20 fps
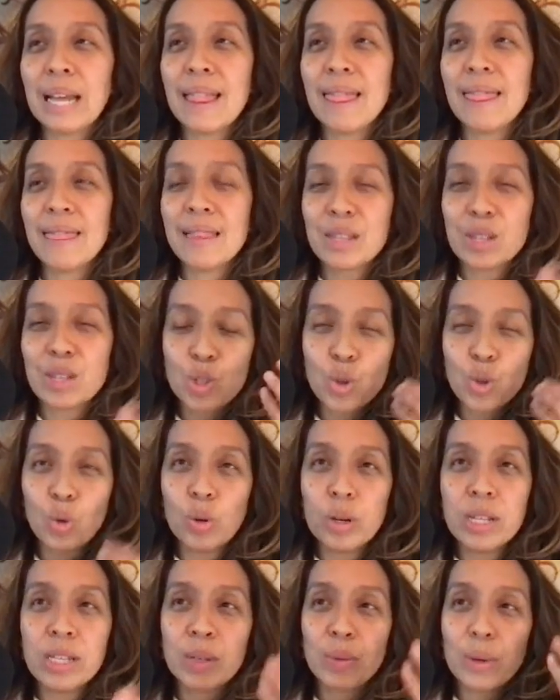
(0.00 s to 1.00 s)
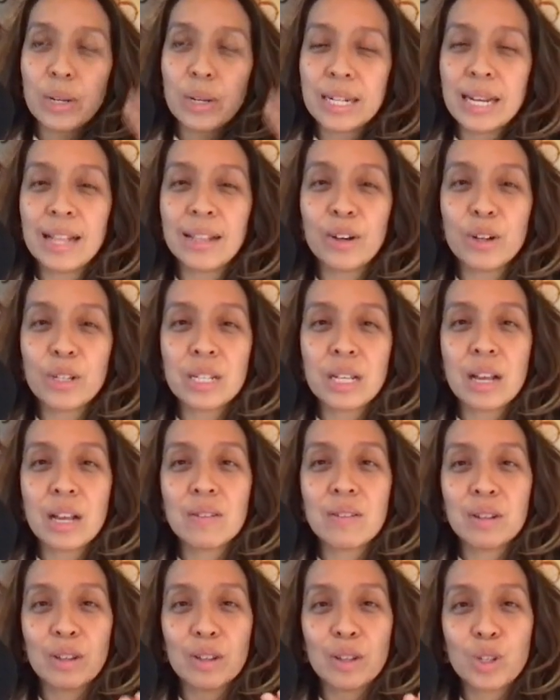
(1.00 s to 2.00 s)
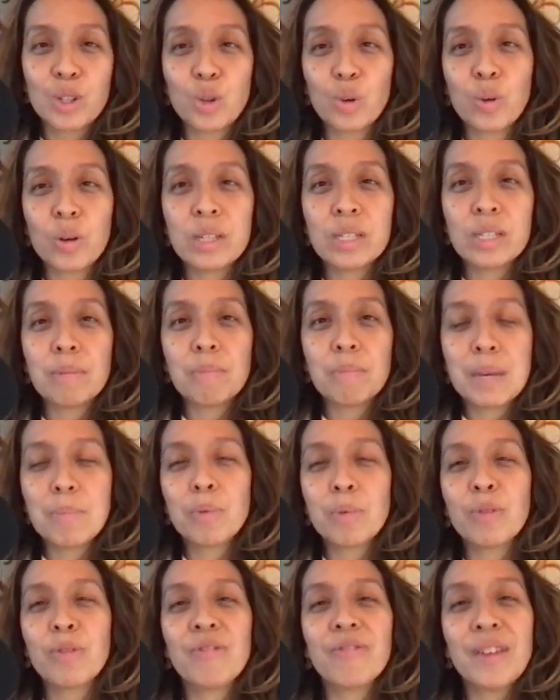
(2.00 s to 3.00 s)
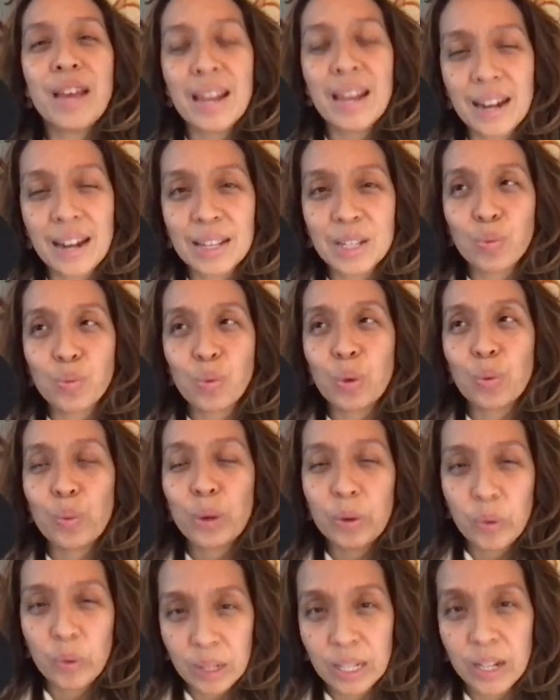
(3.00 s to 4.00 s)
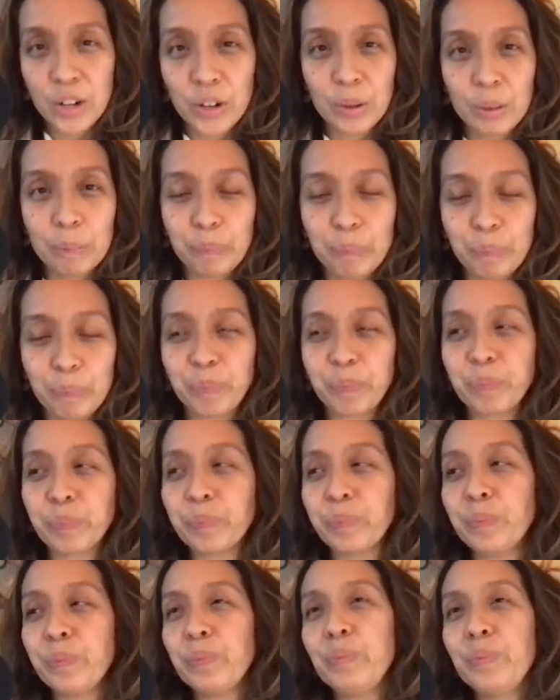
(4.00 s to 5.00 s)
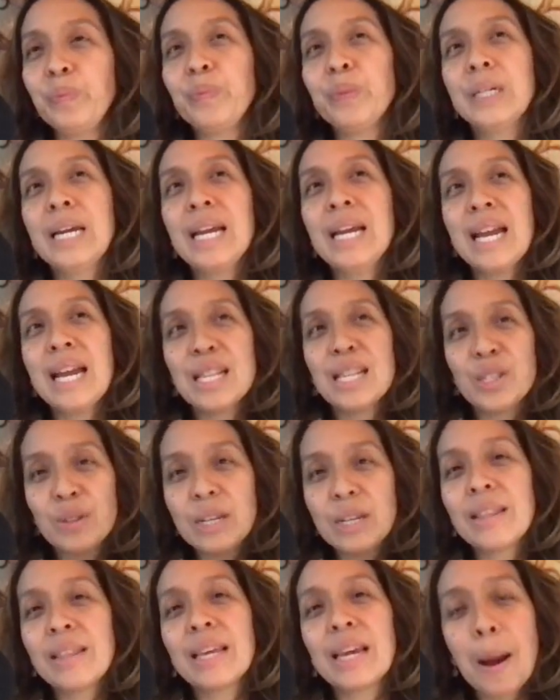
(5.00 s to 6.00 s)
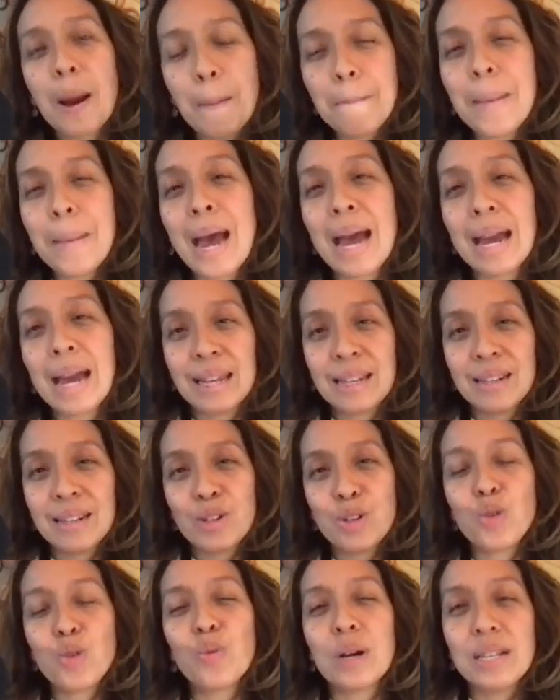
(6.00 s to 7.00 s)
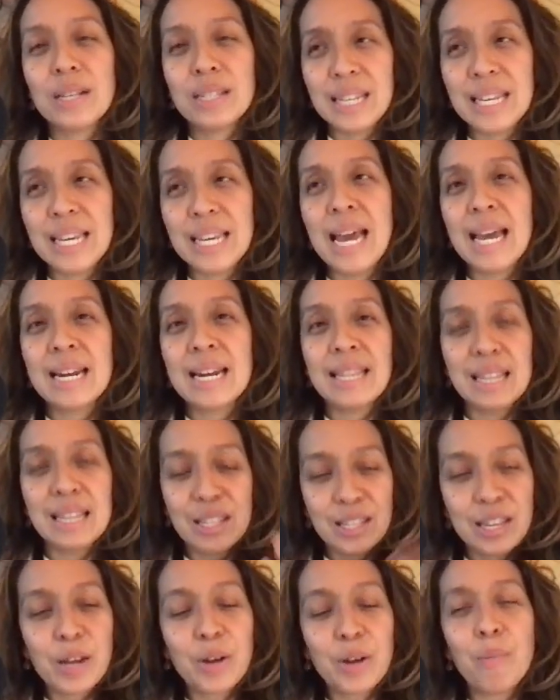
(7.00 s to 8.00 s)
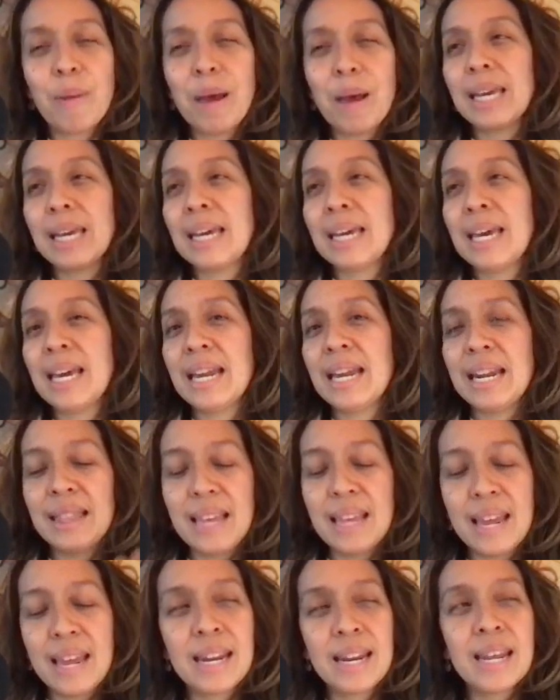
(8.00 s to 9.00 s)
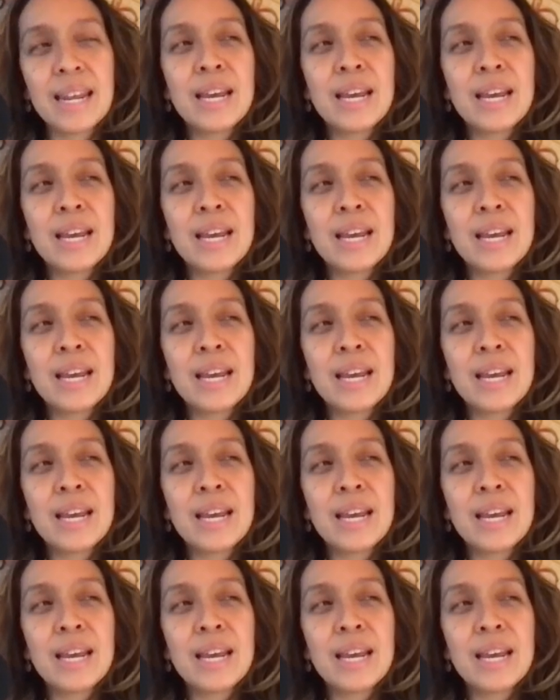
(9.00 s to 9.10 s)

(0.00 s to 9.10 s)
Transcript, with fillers: the stories that we tell ourselves are the stories that people fed us when we were little and so now they come back to us again they cycle back in and then